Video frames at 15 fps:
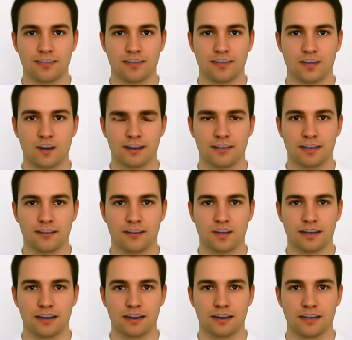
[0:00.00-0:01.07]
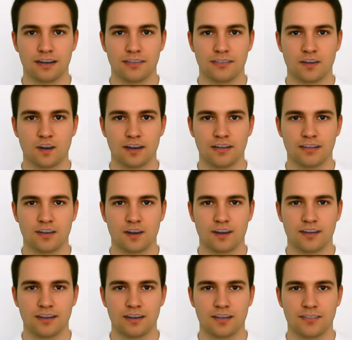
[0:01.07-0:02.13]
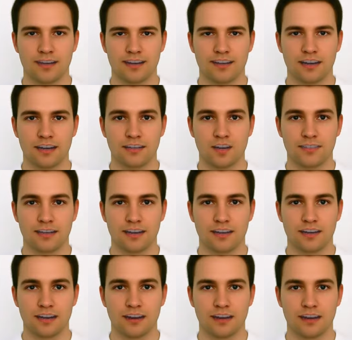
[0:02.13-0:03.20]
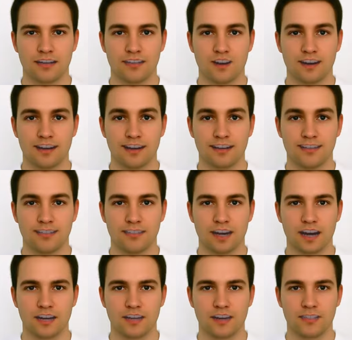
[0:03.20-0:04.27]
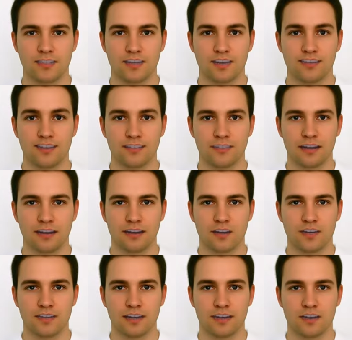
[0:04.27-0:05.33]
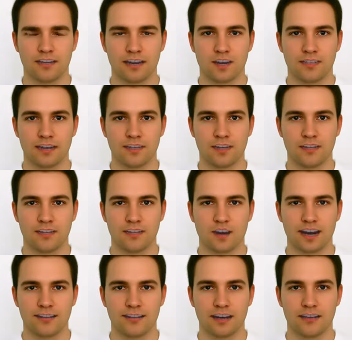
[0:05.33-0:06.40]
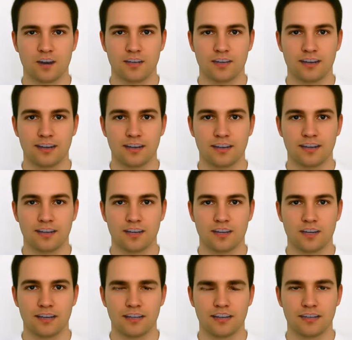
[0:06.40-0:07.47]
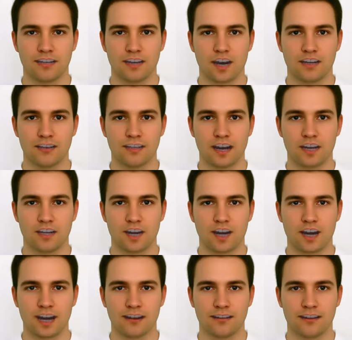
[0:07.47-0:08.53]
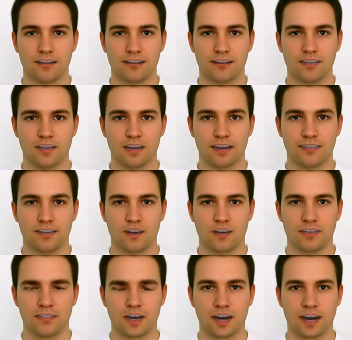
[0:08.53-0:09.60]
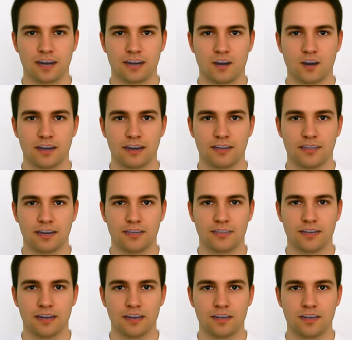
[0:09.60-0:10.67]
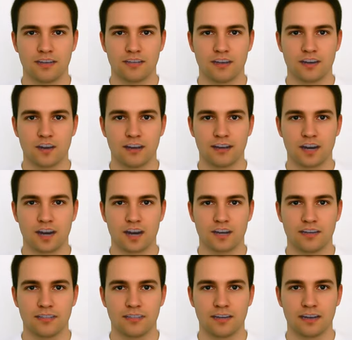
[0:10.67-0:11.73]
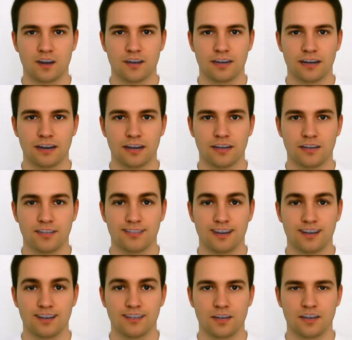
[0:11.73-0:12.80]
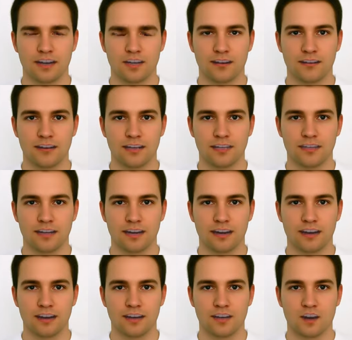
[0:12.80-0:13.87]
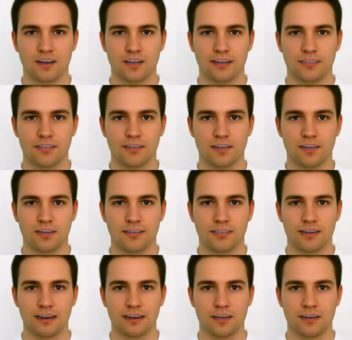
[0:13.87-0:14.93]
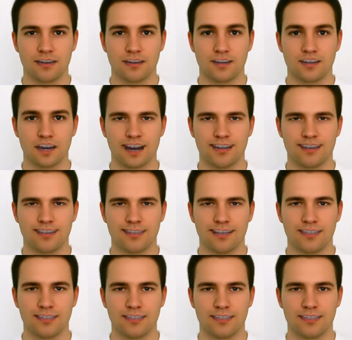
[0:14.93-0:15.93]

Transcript: The distinction is made very clear in Title 18 U.S.C. 31. Motor vehicle means every description or other contrivance propelled or drawn by mechanical power and used for commercial purposes on the highways in the transportation of passengers, or passengers and property.